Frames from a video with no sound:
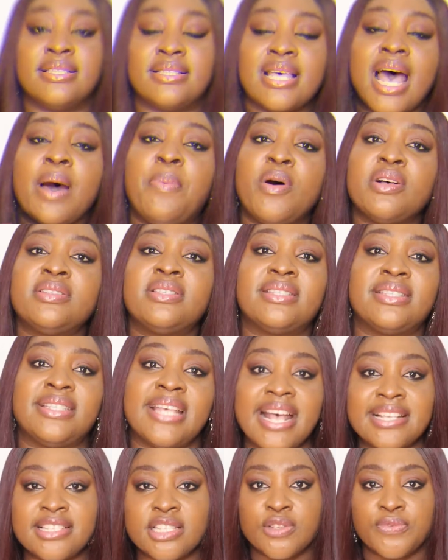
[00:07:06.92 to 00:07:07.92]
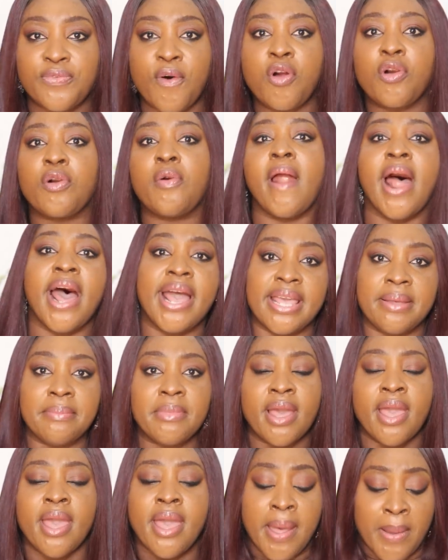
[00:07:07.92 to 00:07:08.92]
Thabo's test for
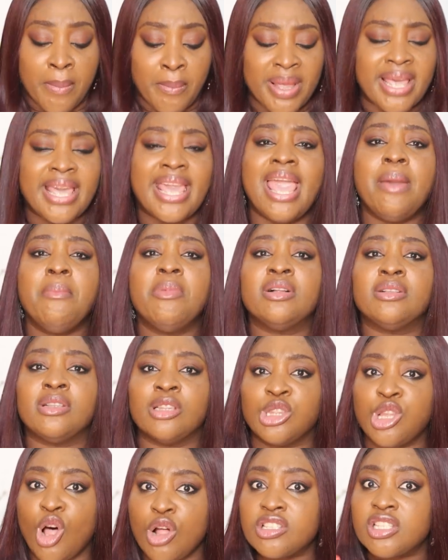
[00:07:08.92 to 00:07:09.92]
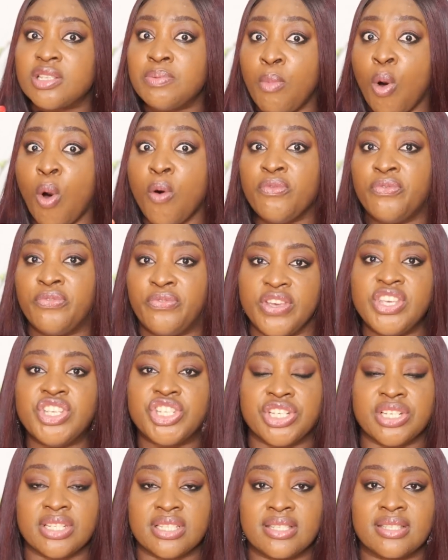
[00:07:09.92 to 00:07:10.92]
crime became a lot more
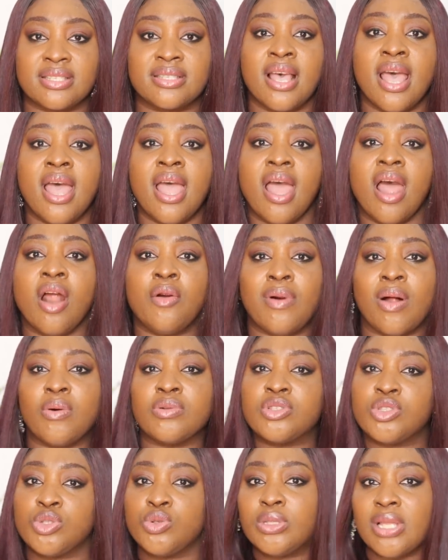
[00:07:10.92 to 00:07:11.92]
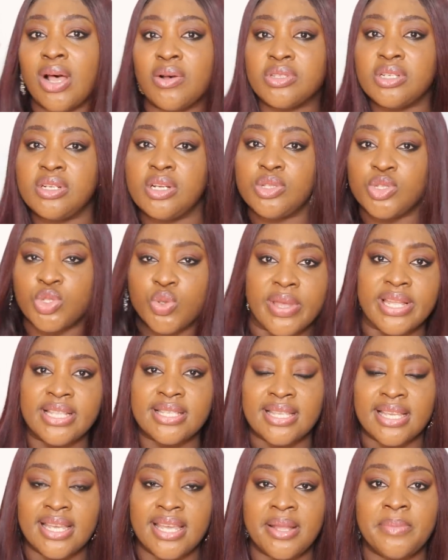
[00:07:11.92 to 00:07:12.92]
vicious around
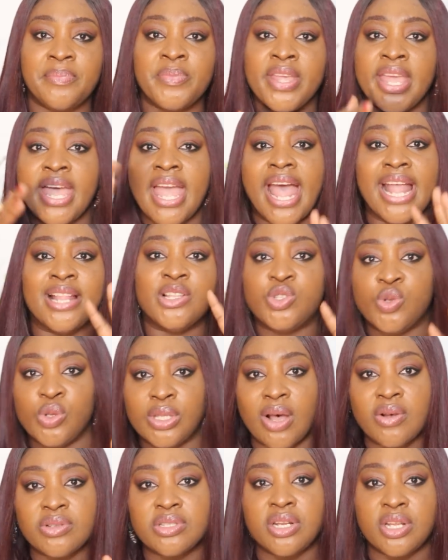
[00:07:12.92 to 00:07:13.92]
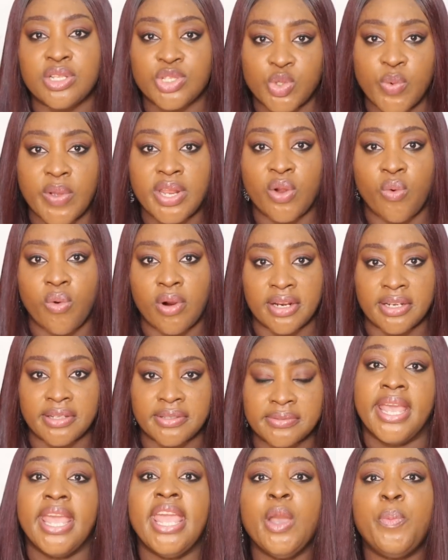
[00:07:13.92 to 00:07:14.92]
2020 and 2021.
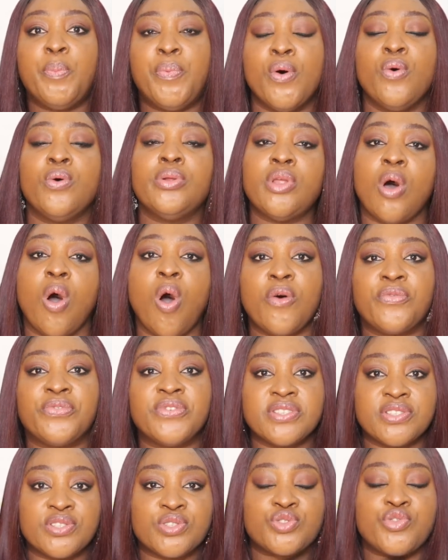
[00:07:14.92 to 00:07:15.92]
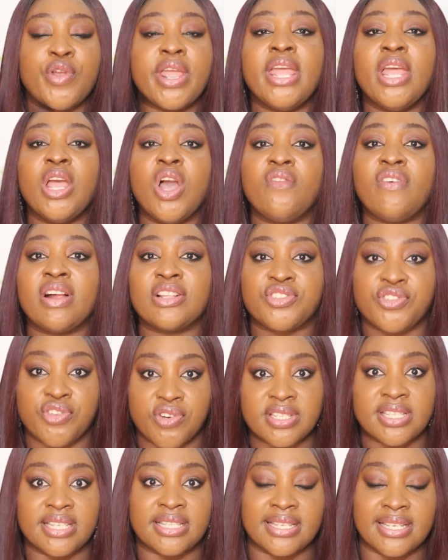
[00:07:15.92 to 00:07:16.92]
He pulled off a string of
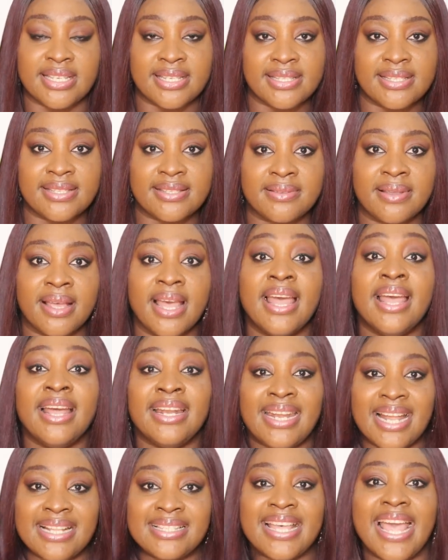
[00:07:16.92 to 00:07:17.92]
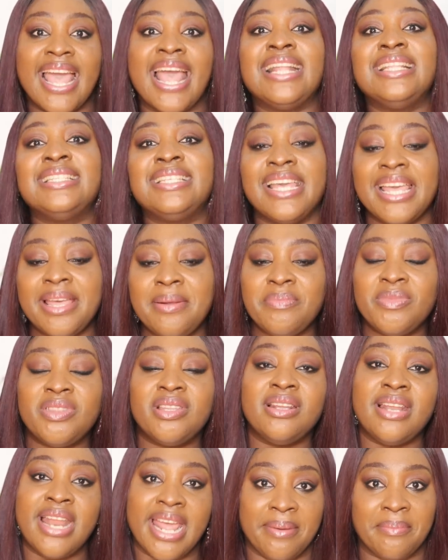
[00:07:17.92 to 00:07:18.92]
atrocities that earned him
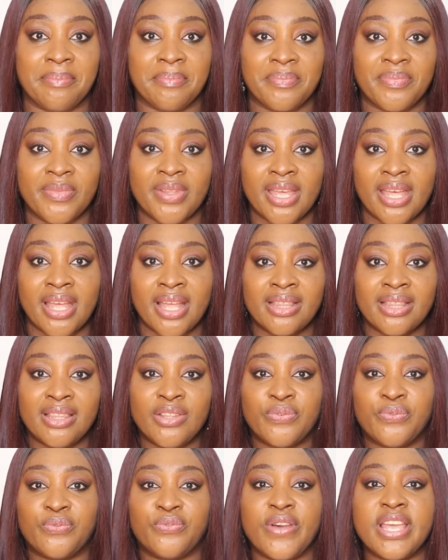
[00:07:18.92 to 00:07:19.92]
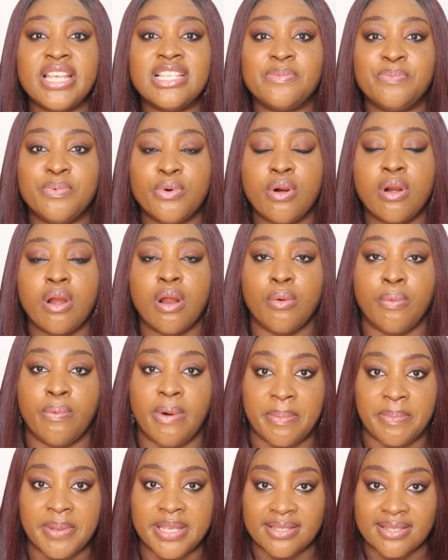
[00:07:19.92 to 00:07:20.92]
the name the Facebook
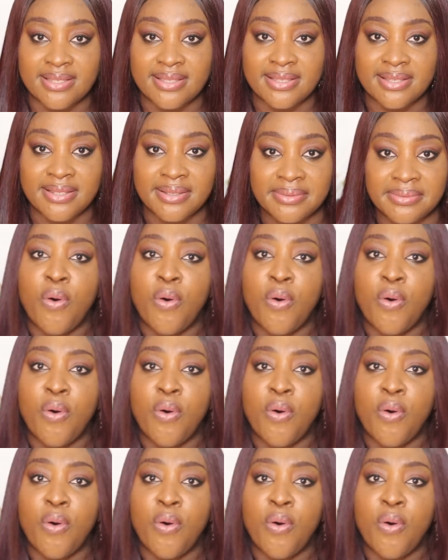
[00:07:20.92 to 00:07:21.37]
rapist.